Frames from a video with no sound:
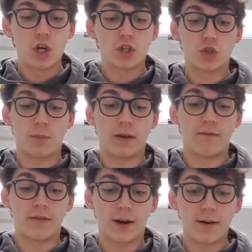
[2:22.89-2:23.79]
So be
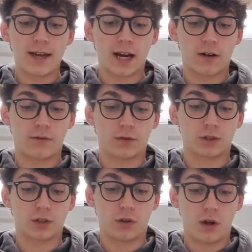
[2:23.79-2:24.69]
very careful
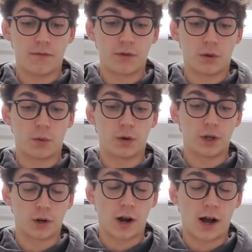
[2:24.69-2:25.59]
to love the Lord
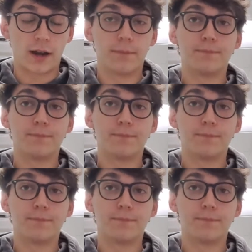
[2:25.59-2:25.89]
your God.